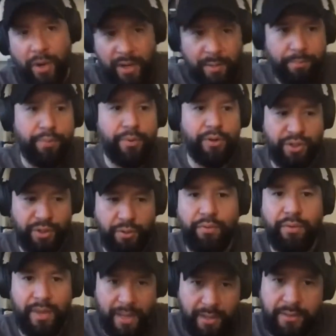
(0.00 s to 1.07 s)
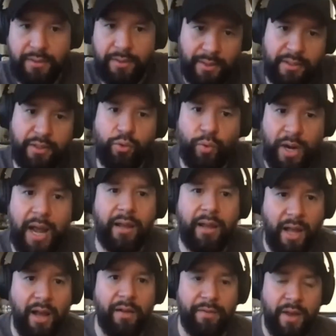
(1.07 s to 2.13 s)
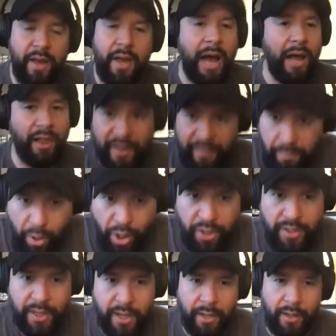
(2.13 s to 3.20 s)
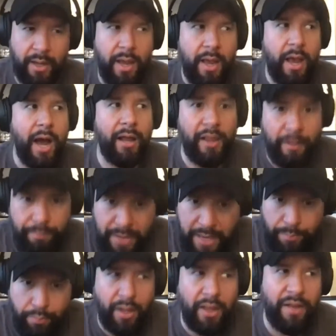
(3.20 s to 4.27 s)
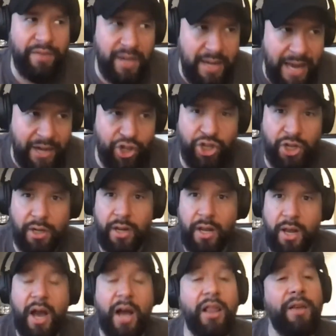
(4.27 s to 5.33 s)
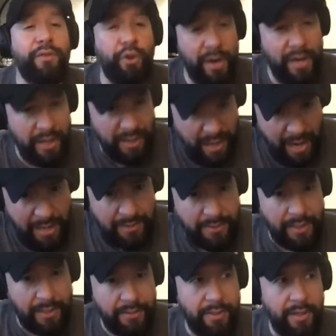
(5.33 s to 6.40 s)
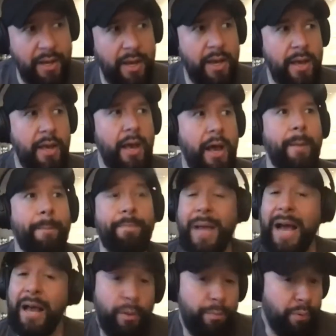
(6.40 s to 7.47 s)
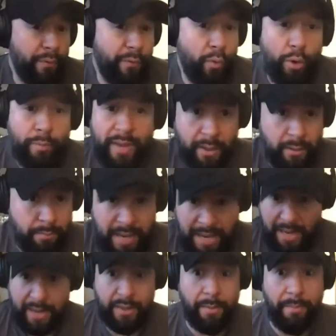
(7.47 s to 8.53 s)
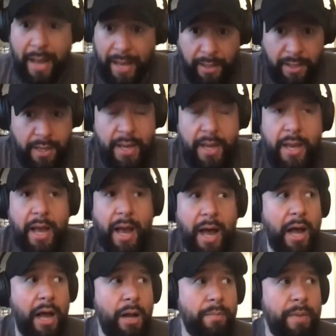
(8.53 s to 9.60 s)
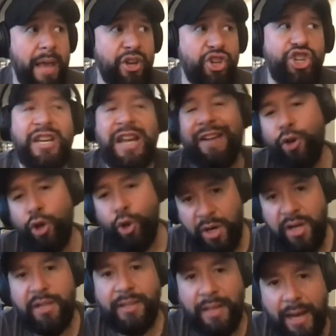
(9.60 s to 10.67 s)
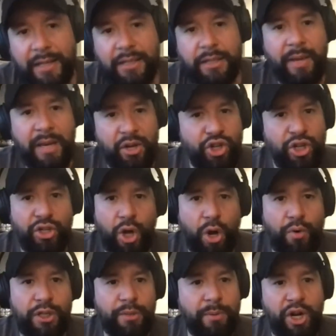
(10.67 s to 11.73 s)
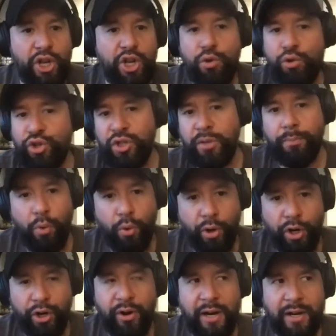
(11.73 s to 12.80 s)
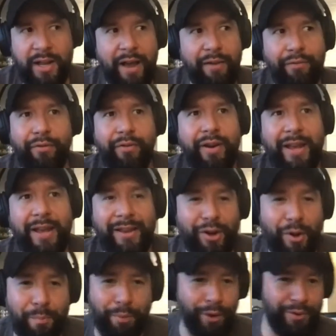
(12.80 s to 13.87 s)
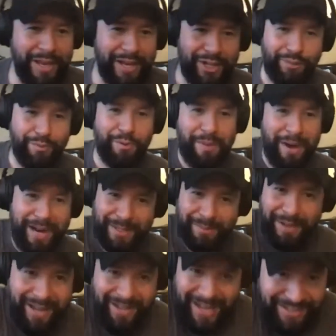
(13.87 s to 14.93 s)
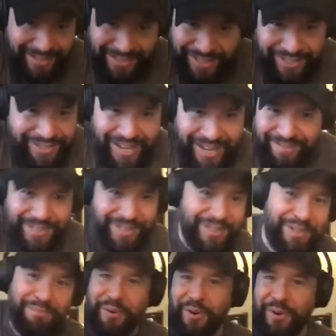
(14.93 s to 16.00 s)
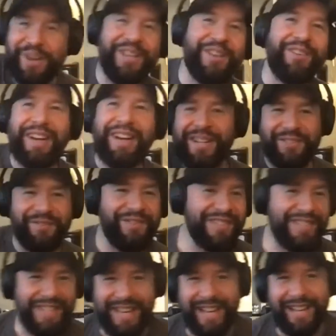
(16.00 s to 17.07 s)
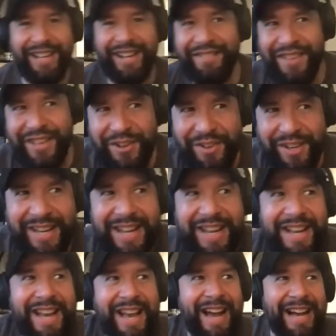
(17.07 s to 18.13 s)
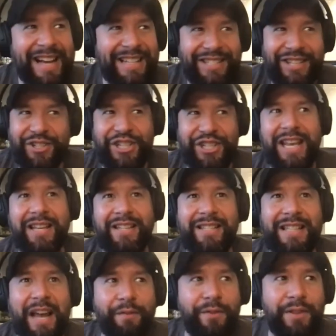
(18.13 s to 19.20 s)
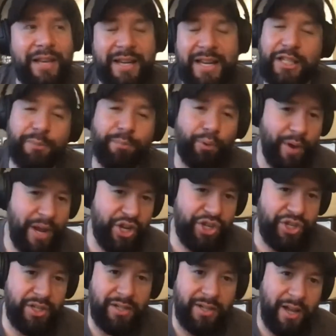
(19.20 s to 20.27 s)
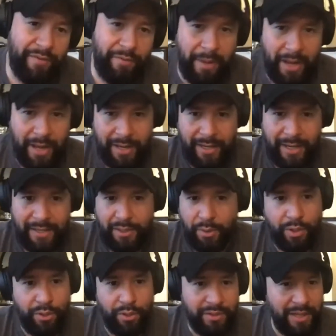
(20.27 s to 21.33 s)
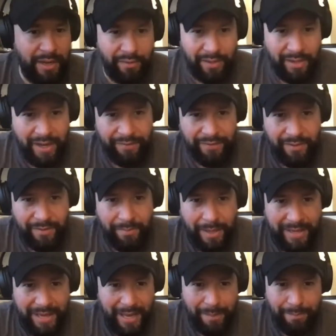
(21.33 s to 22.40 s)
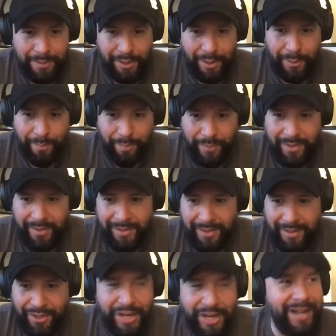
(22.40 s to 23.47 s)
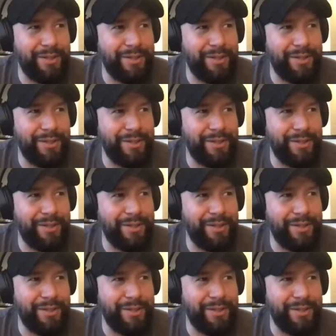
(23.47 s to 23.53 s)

to pursue this. This is what I love. I love marketing. I love people. I love connection. I love creating content. I love performing behind the mic. And she never criticized me. And she's always been a huge supporter. And every, birthday, she reminds me, I'm still supporting you 100%. I love you. And so she is definitely an inspiration of mine and someone who's never left my camp. So shout out to